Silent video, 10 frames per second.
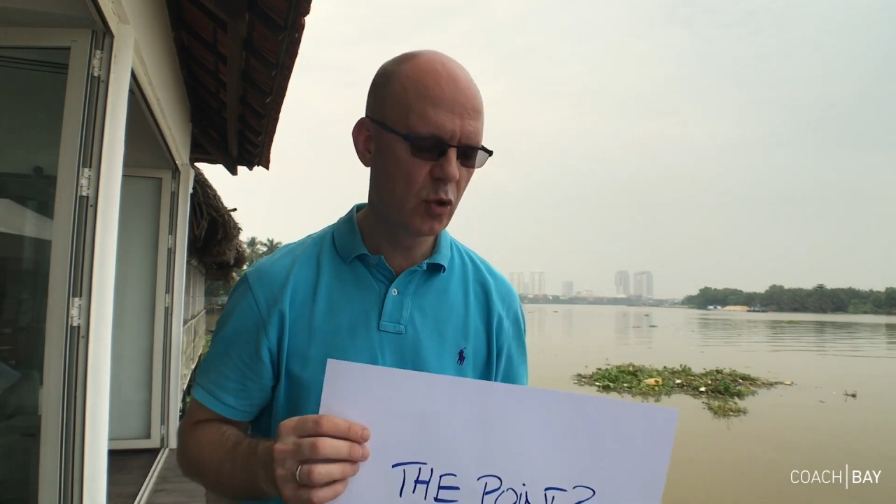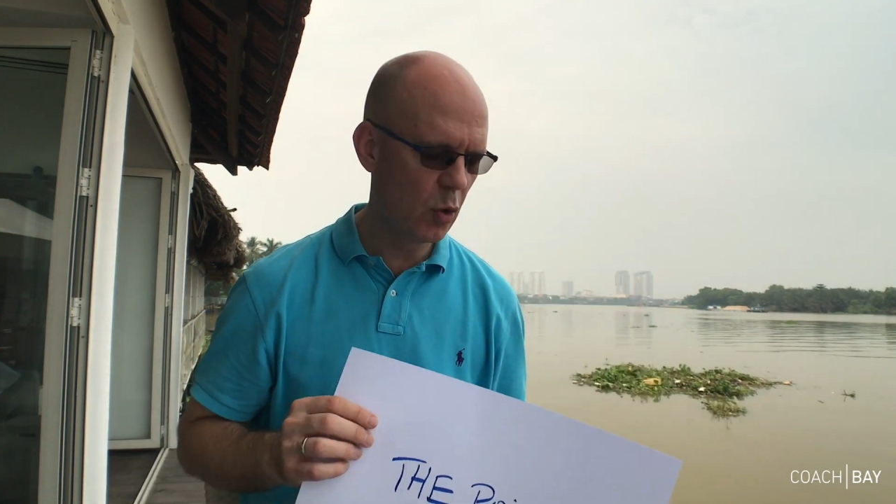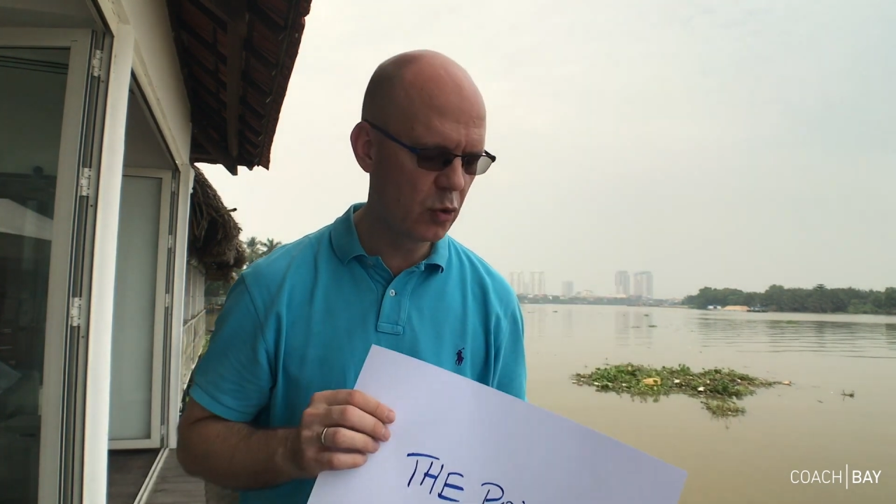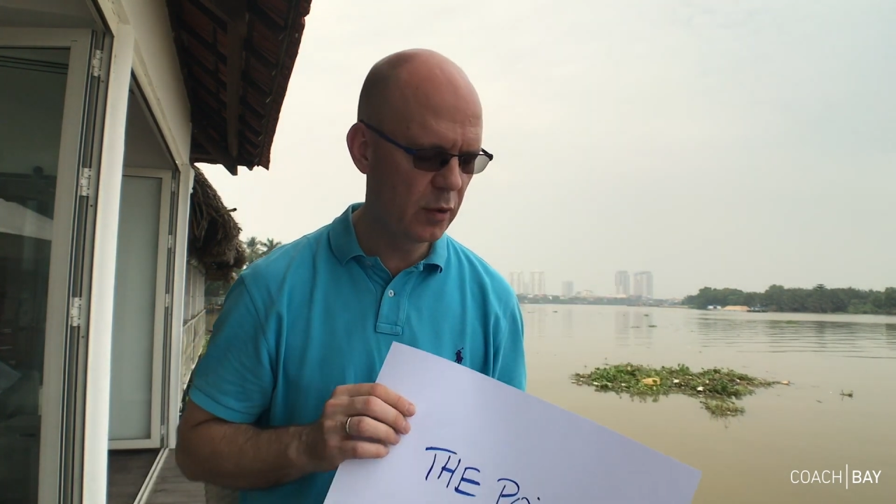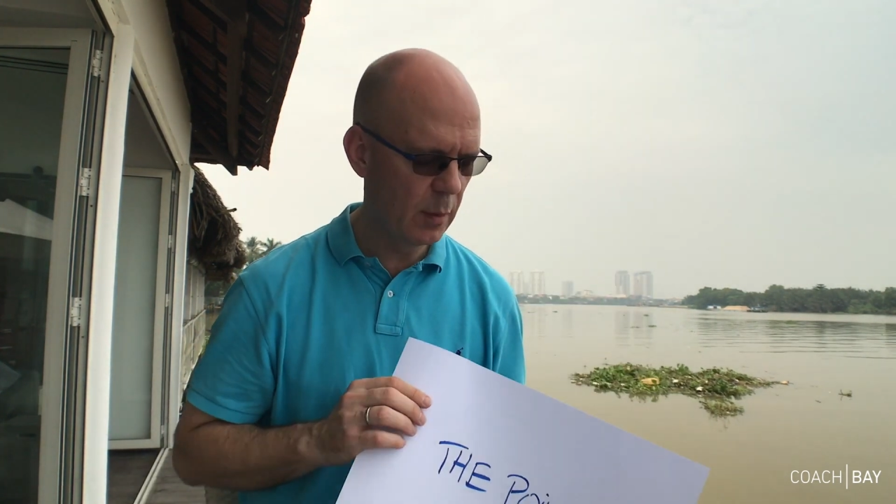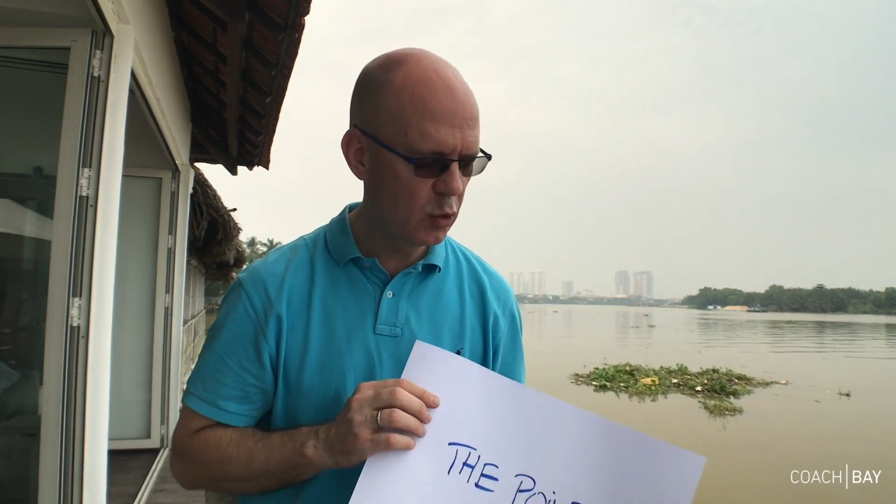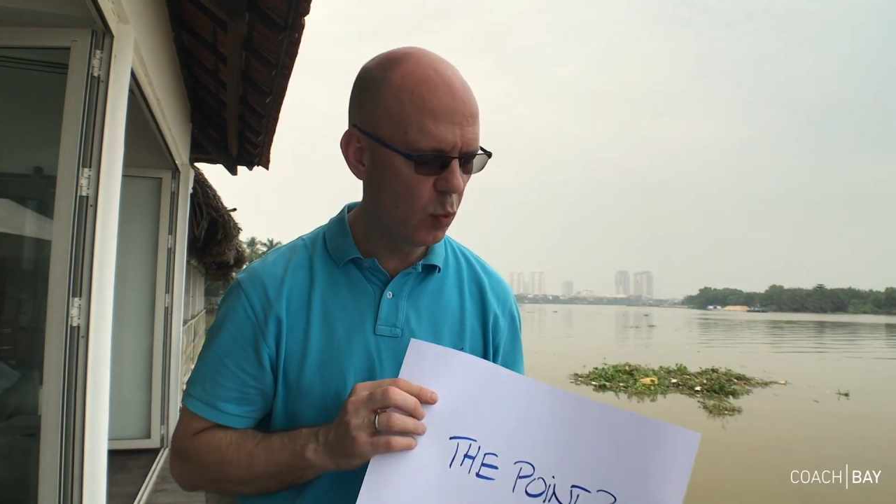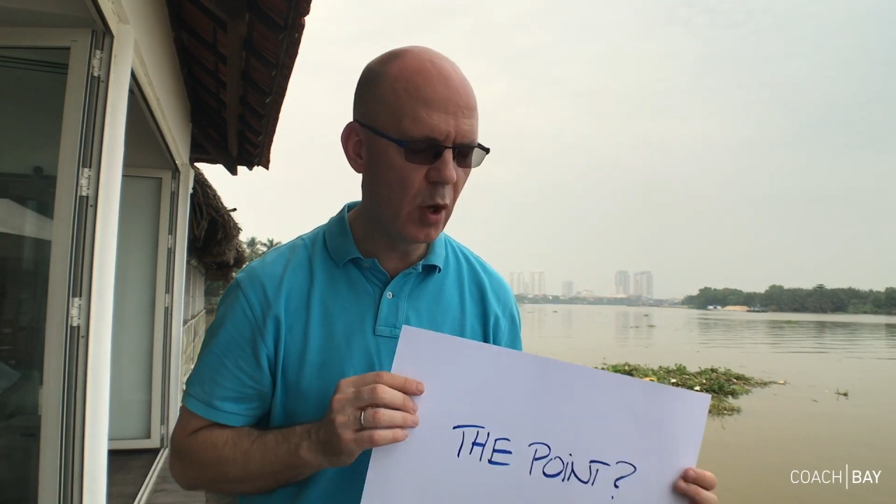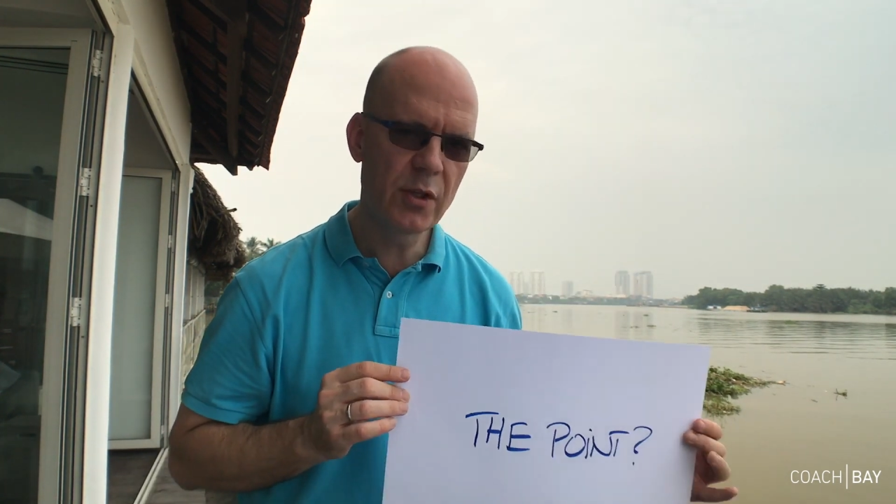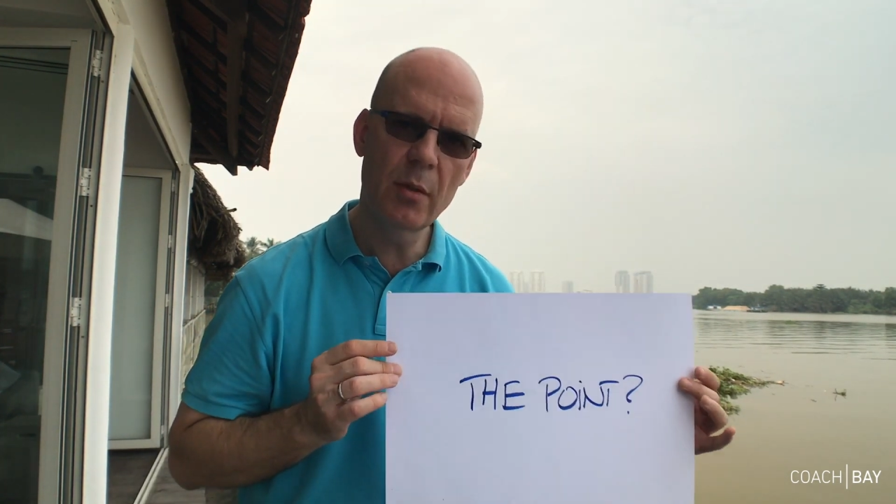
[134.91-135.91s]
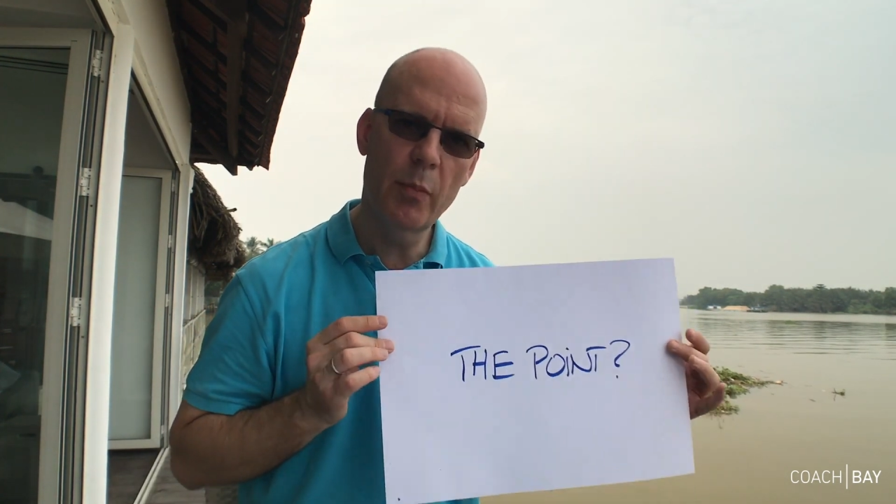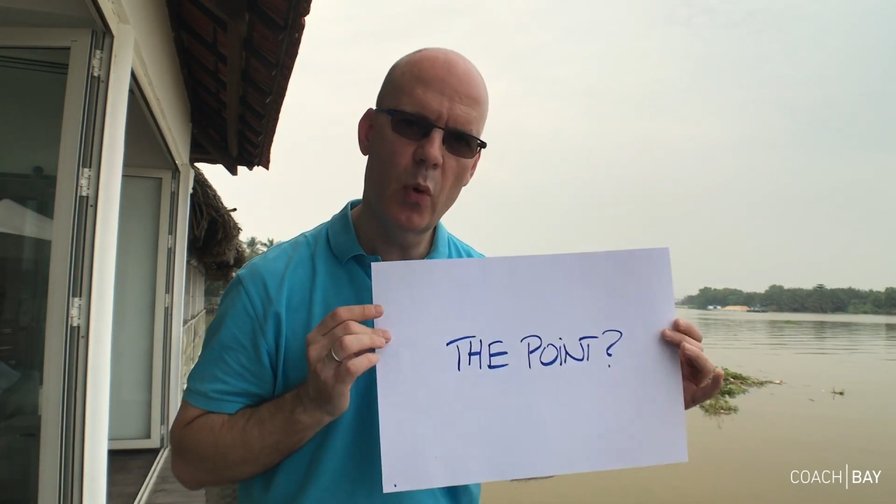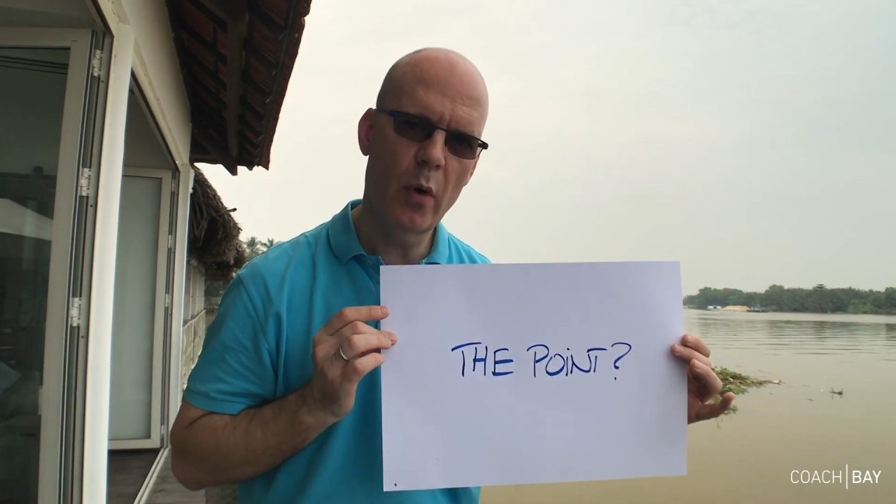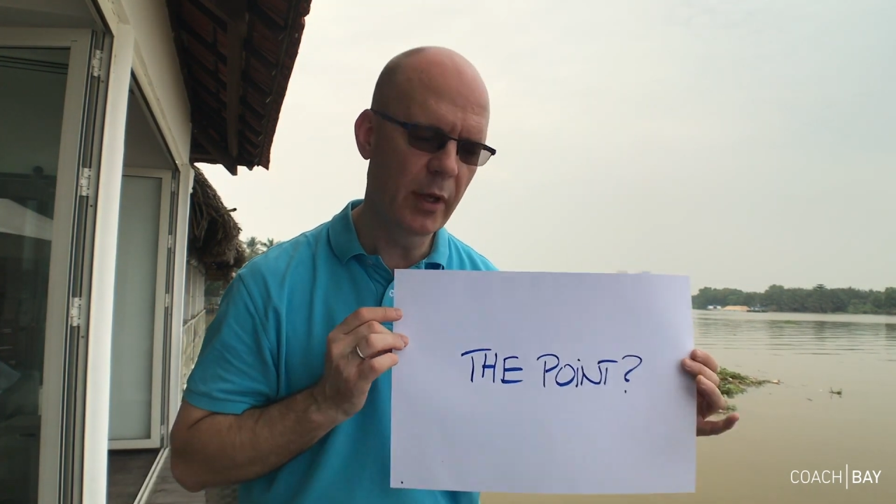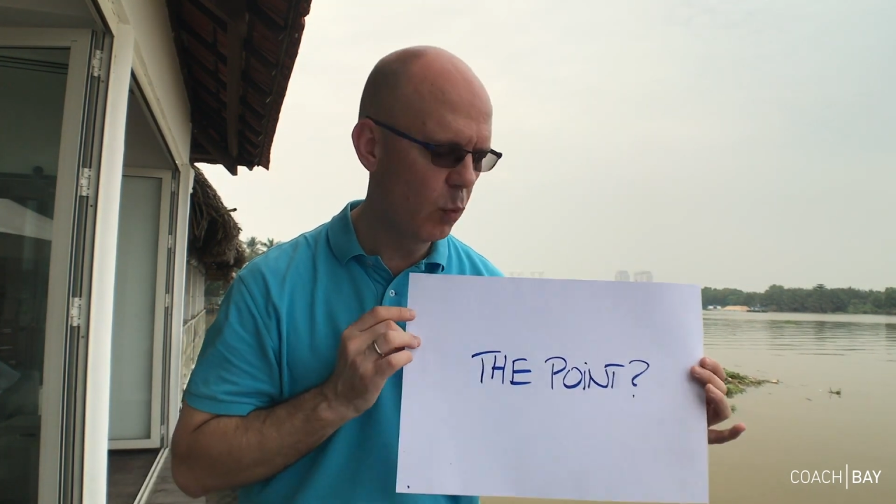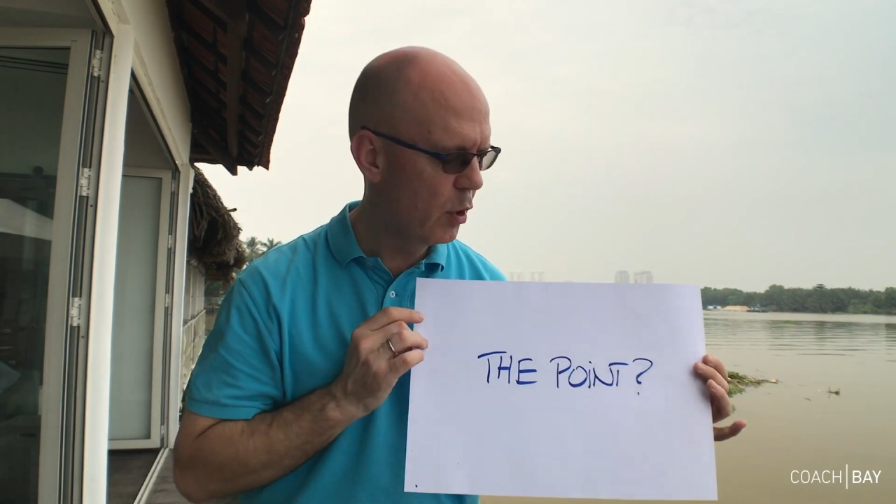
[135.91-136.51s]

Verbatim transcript: talk to them. So what is the point?